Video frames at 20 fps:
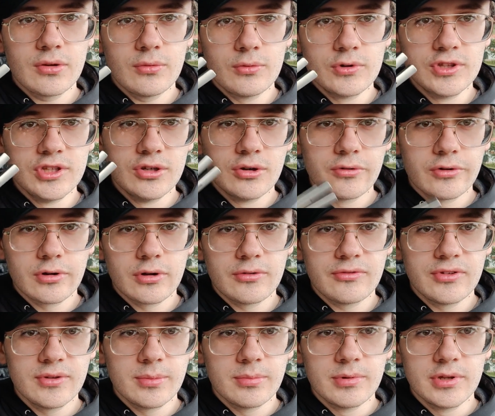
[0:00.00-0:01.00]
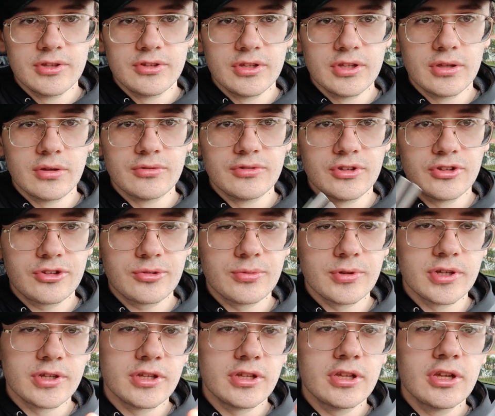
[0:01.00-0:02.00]
with the overall flippability of this
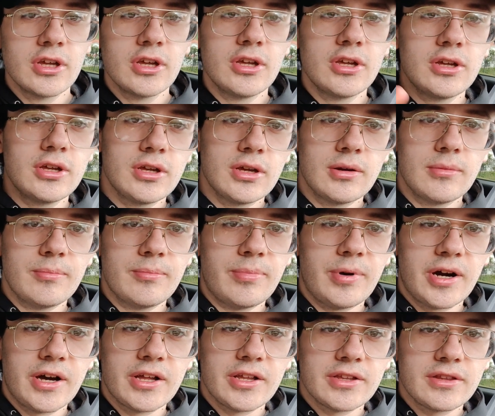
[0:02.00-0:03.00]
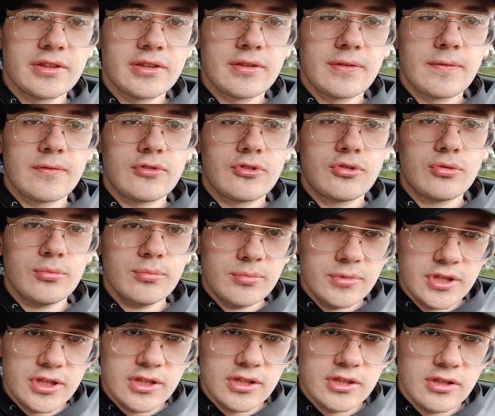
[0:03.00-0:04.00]
swing. But to
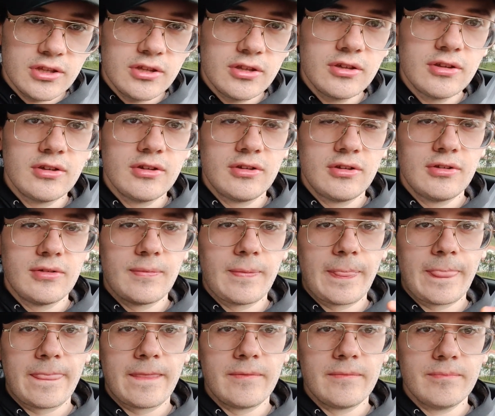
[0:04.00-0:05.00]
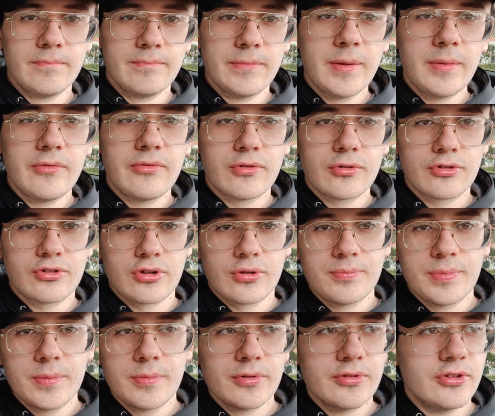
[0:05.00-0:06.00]
me, maybe for
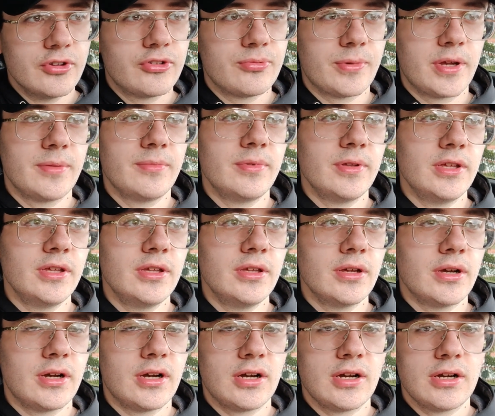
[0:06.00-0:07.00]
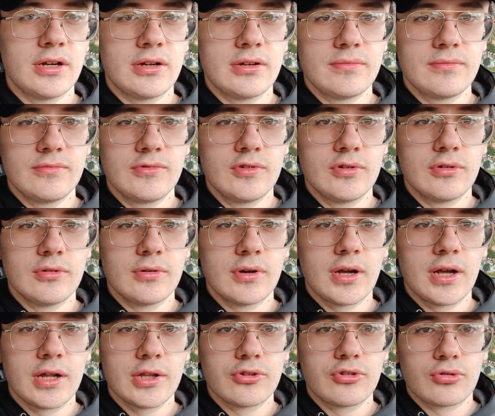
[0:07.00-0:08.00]
some people this might be you know,
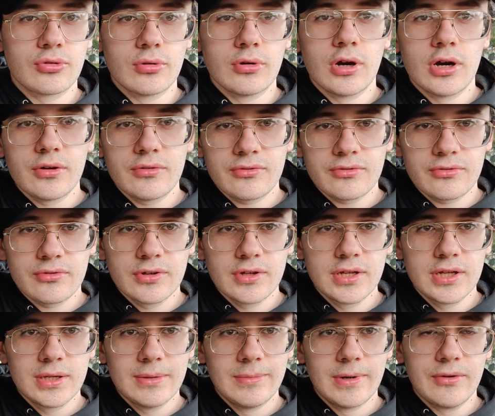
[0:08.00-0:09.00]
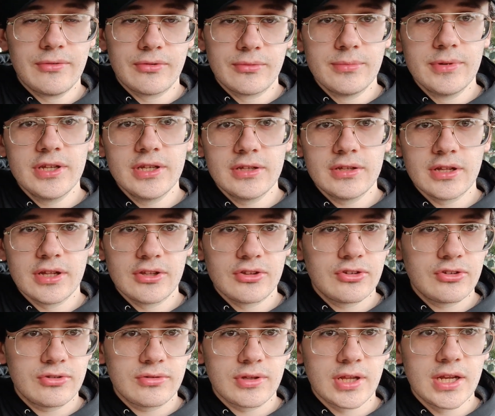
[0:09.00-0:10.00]
a throw off, but for me
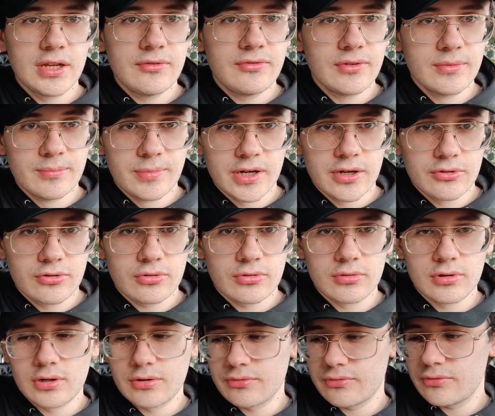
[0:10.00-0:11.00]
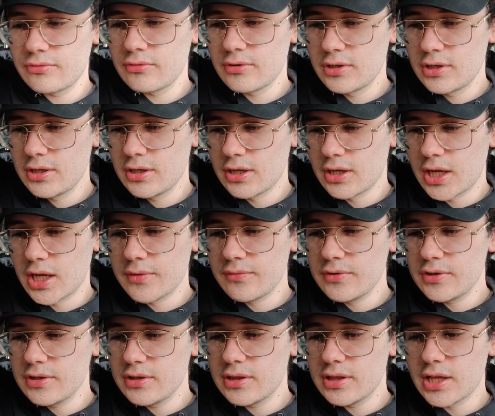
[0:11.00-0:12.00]
it's anything but a throw off.
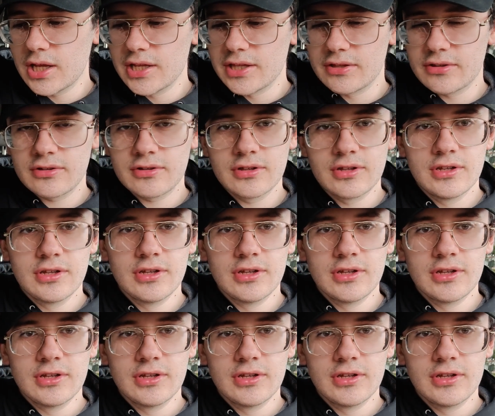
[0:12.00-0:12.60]
Having like